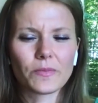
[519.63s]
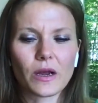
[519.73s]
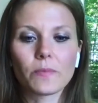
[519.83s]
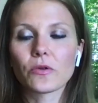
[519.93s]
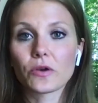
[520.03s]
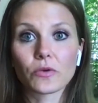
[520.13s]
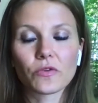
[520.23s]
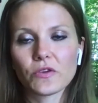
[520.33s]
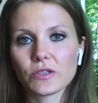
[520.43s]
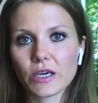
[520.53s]
uploaded
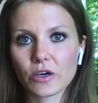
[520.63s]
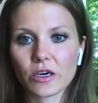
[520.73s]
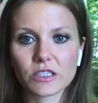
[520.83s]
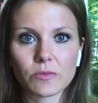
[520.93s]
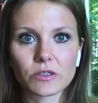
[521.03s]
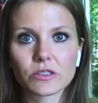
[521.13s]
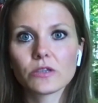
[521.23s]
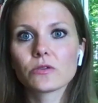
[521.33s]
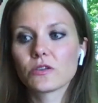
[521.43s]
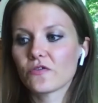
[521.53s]
reviews that your customers
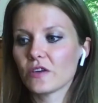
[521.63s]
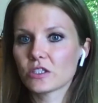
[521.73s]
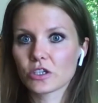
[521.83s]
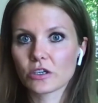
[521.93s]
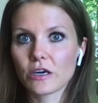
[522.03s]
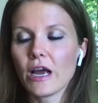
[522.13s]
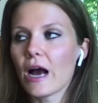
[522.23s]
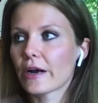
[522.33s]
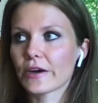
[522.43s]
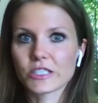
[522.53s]
do to feature
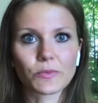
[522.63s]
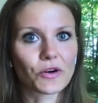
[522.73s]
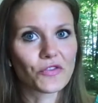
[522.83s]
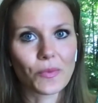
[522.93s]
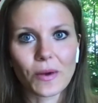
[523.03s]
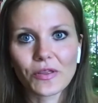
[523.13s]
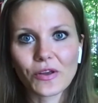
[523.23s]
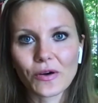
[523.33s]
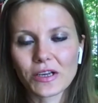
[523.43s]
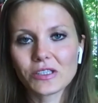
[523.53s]
a customer of the month
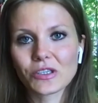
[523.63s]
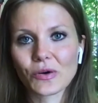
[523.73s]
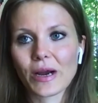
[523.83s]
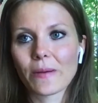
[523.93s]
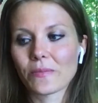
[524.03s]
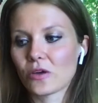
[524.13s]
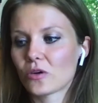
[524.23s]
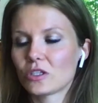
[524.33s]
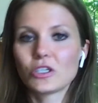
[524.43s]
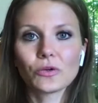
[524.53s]
on Instagram. You
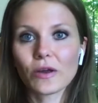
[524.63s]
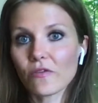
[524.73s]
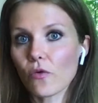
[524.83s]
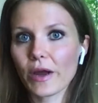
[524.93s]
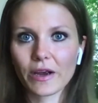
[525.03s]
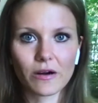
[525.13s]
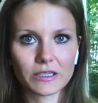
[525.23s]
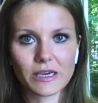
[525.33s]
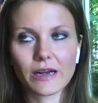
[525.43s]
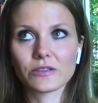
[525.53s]
could do giveaway
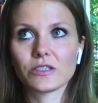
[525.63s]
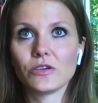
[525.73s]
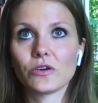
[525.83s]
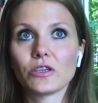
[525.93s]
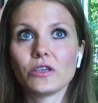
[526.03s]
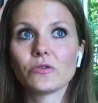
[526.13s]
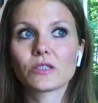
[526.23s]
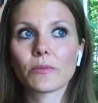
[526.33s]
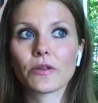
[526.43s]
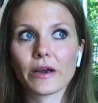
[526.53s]
contests. You could use
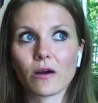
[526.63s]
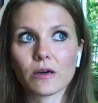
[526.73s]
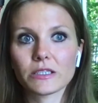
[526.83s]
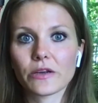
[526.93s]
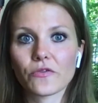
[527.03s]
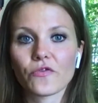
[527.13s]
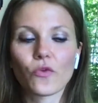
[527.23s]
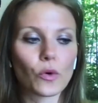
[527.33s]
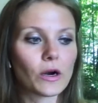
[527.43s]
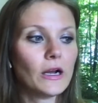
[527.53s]
some of that content
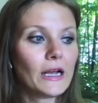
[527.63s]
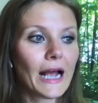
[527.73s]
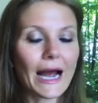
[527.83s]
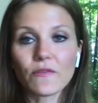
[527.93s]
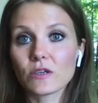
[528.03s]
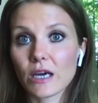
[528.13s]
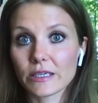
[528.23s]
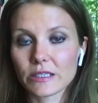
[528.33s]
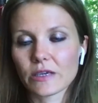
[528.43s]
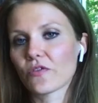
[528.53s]
for
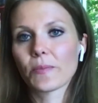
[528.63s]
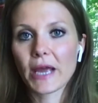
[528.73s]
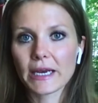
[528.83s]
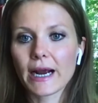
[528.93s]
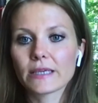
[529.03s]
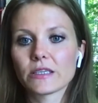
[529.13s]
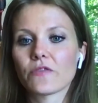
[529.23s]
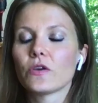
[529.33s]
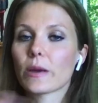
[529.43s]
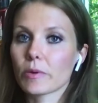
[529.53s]
advertising, for paid ads
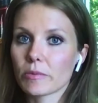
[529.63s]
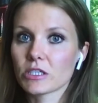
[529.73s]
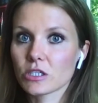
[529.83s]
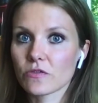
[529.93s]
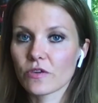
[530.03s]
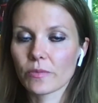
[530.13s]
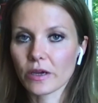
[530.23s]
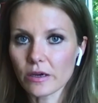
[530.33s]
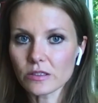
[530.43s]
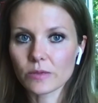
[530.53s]
if you get permission from the
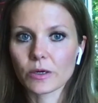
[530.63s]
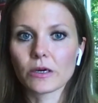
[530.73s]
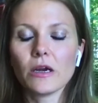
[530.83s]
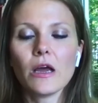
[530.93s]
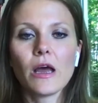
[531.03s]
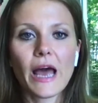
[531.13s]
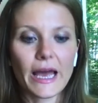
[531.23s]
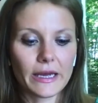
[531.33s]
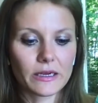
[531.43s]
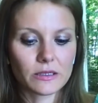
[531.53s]
customer.
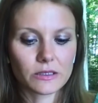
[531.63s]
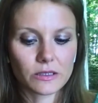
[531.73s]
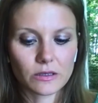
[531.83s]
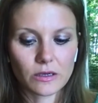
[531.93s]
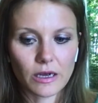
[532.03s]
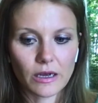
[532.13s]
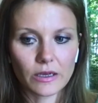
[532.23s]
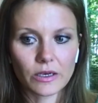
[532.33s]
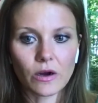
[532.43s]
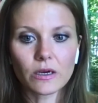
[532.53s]
And
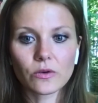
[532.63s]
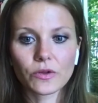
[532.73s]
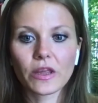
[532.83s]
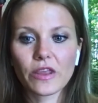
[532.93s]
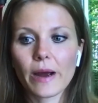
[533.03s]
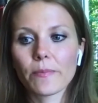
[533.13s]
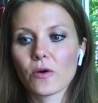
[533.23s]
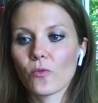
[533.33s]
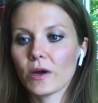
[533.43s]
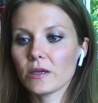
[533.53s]
not only that,
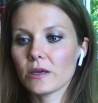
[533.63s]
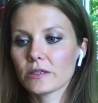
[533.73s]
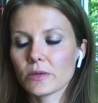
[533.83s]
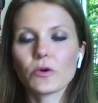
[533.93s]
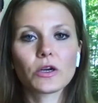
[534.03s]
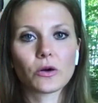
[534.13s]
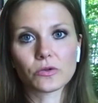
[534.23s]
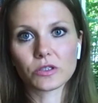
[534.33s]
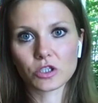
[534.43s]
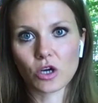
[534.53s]
but when someone
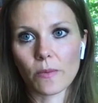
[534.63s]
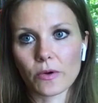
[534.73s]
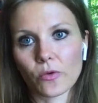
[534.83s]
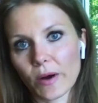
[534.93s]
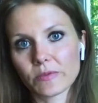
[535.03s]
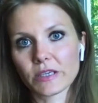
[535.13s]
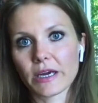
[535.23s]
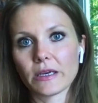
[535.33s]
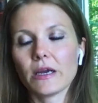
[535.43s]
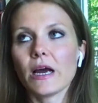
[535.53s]
goes to shop on a
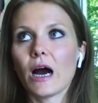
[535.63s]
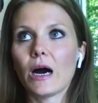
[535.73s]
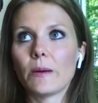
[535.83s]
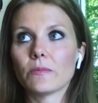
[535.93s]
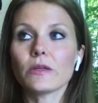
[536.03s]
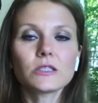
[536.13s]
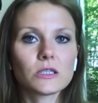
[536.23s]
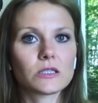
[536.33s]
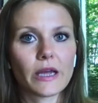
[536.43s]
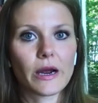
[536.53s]
website, let's
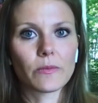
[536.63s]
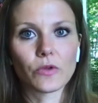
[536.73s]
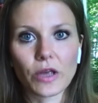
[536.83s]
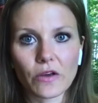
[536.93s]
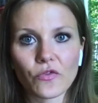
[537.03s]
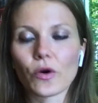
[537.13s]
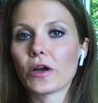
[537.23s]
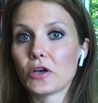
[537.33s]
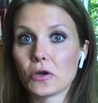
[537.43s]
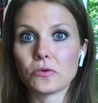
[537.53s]
just say I'm looking for a
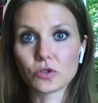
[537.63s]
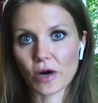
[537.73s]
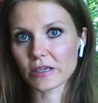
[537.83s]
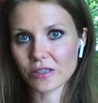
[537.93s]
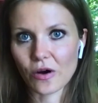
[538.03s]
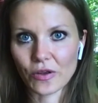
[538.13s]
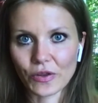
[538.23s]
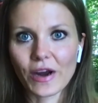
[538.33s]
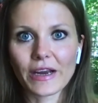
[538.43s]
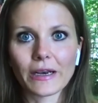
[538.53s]
new dress
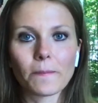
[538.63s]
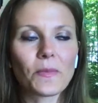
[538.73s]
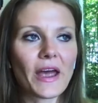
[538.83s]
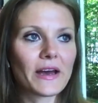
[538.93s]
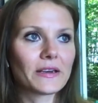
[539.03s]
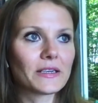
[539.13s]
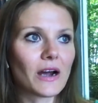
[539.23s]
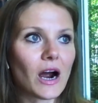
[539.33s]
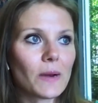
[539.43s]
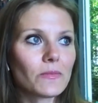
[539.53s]
online, and
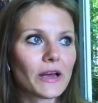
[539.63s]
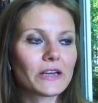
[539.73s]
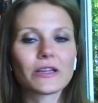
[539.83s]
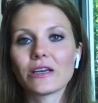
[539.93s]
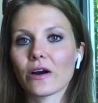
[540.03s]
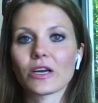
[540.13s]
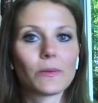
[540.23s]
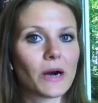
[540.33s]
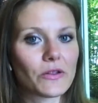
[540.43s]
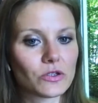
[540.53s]
I'm likely not going to
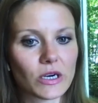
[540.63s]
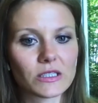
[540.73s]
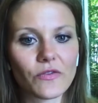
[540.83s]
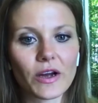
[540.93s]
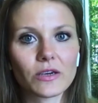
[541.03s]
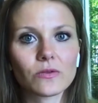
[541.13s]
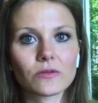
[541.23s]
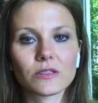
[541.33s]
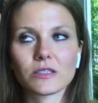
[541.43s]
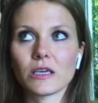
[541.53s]
buy the dress if I don't
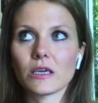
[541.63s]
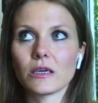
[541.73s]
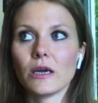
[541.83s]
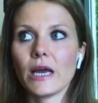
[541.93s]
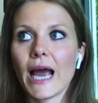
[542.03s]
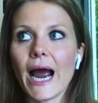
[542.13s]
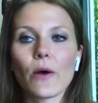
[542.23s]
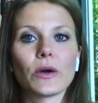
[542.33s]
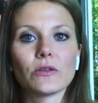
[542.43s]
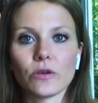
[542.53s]
see
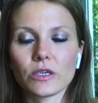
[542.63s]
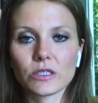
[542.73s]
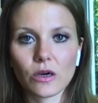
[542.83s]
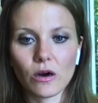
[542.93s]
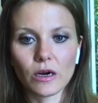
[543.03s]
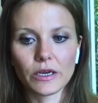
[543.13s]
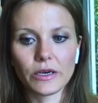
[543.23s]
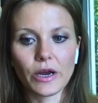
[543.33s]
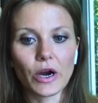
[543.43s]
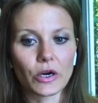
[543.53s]
how it looks
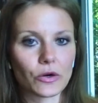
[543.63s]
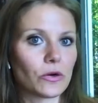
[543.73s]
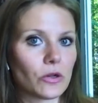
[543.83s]
on a girl